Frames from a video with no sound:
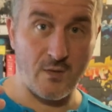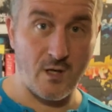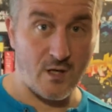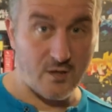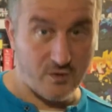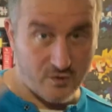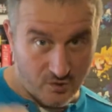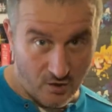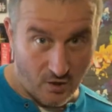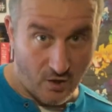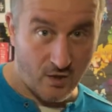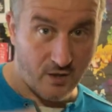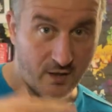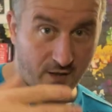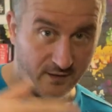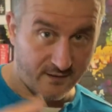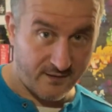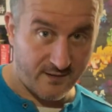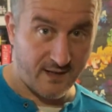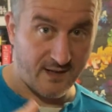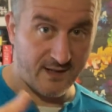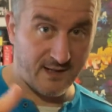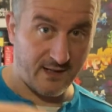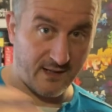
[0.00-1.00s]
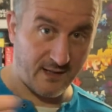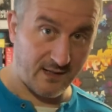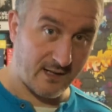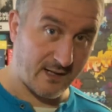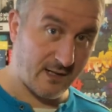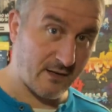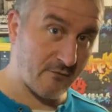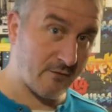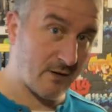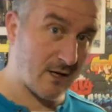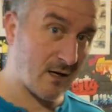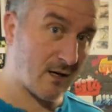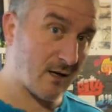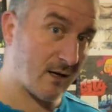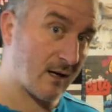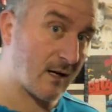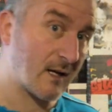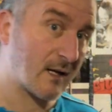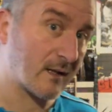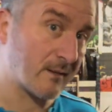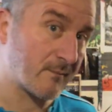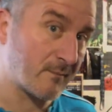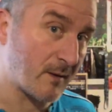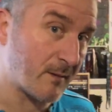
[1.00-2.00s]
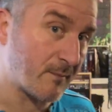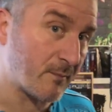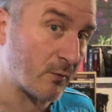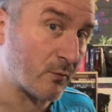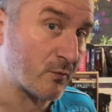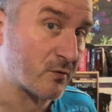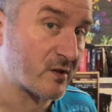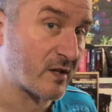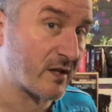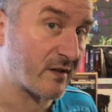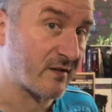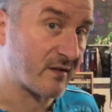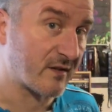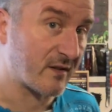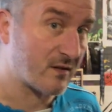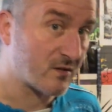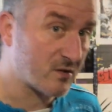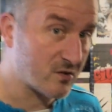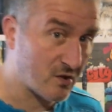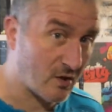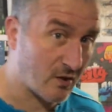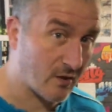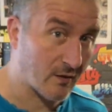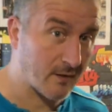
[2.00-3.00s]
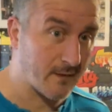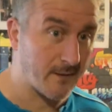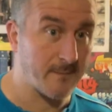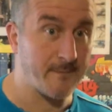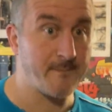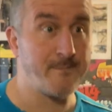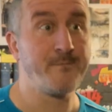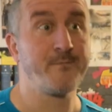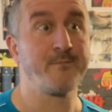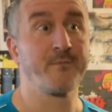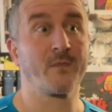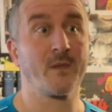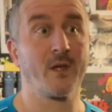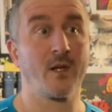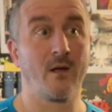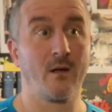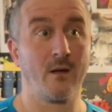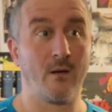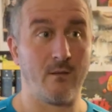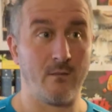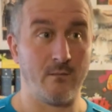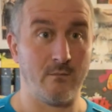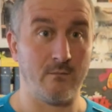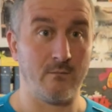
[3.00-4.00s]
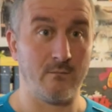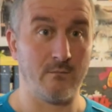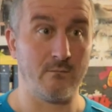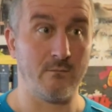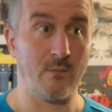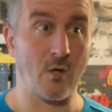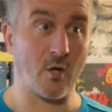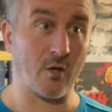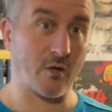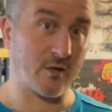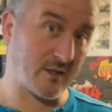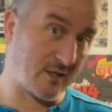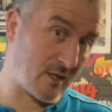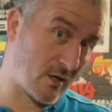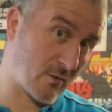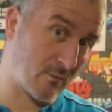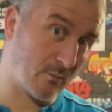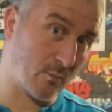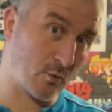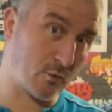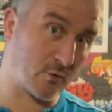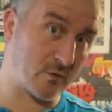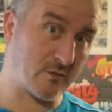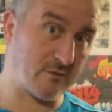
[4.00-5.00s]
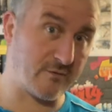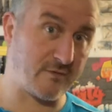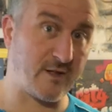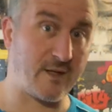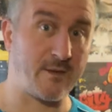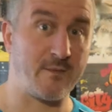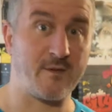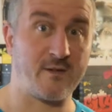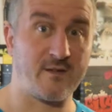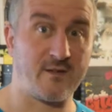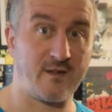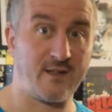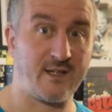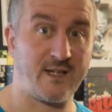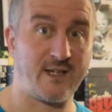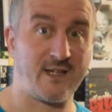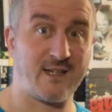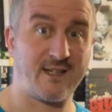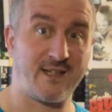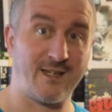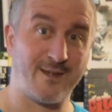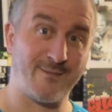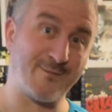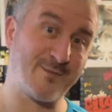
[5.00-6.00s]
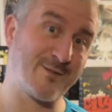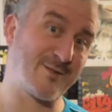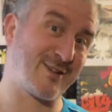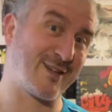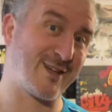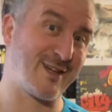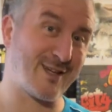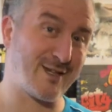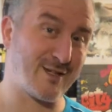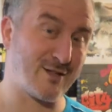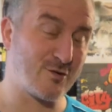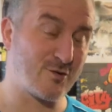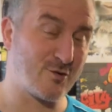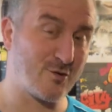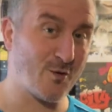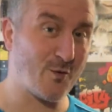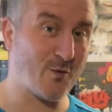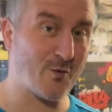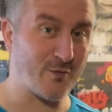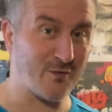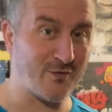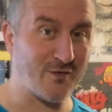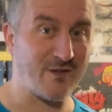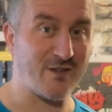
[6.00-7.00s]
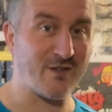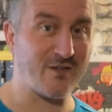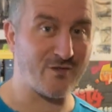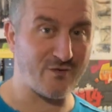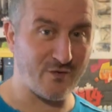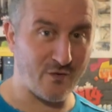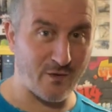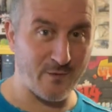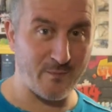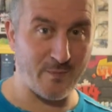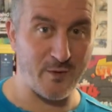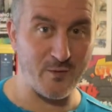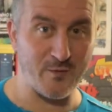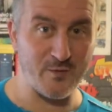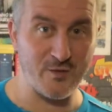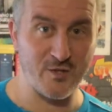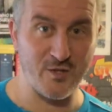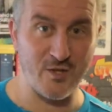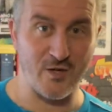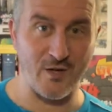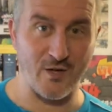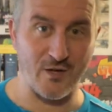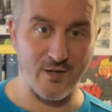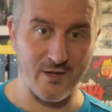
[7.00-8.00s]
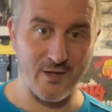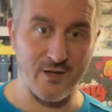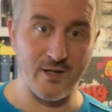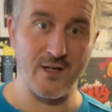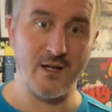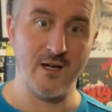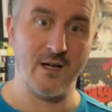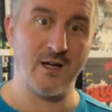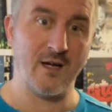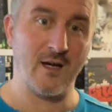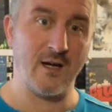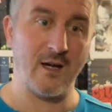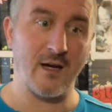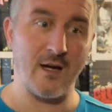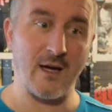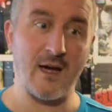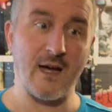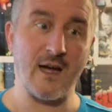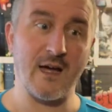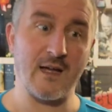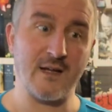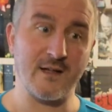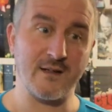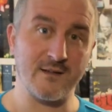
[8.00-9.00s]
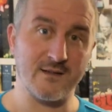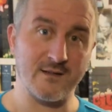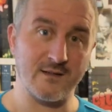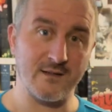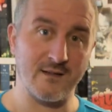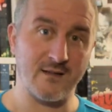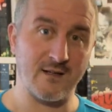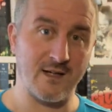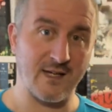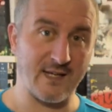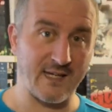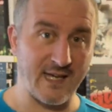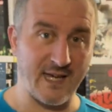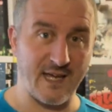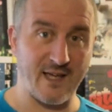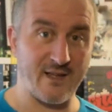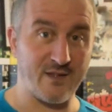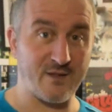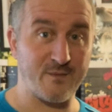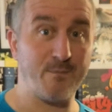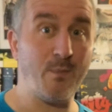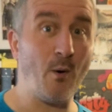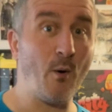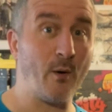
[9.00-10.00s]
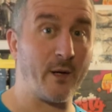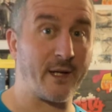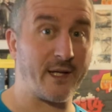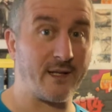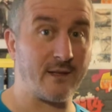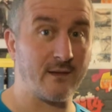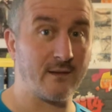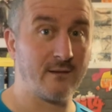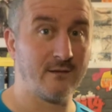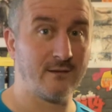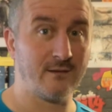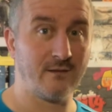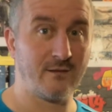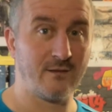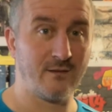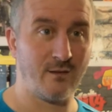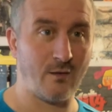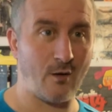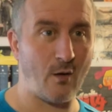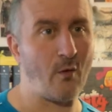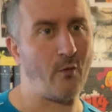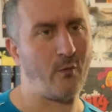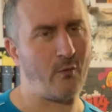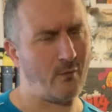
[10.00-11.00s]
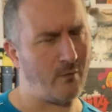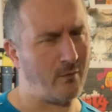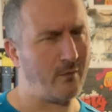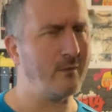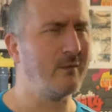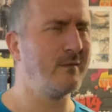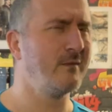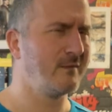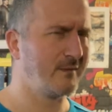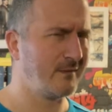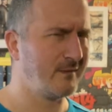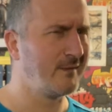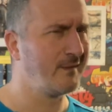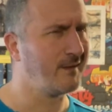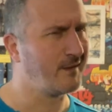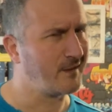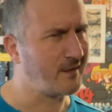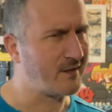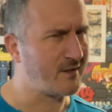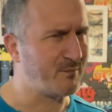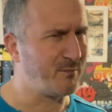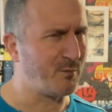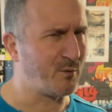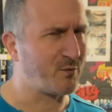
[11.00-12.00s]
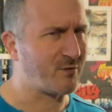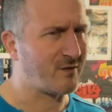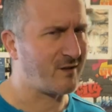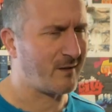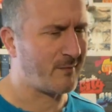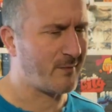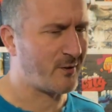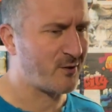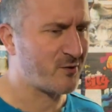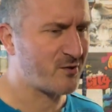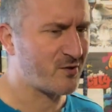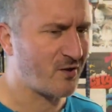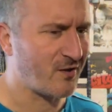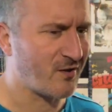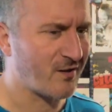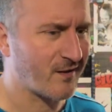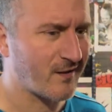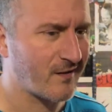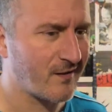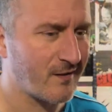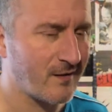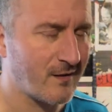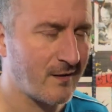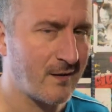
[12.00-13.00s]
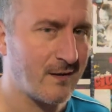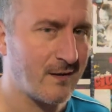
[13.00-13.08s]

a shark attacking an area and people chasing a shark. Mark Kermode famously keeps saying Jaws is not about the shark, and I get his point, although it's mostly about a shark.